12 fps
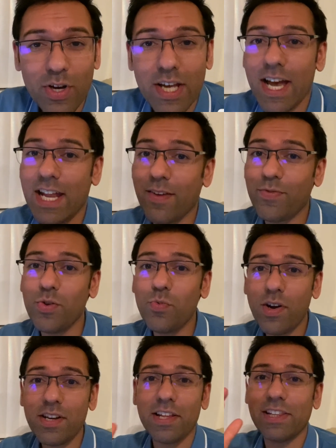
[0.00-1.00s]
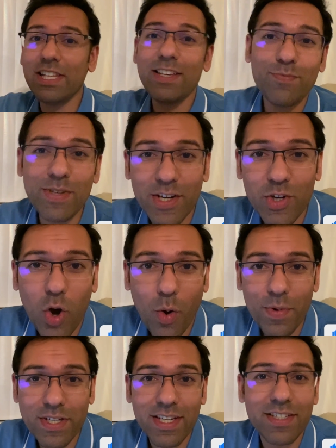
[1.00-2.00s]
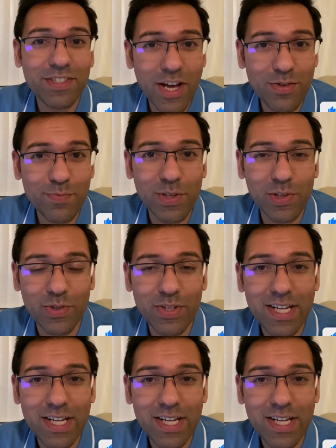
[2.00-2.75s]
And if you want, leave me a comment down below.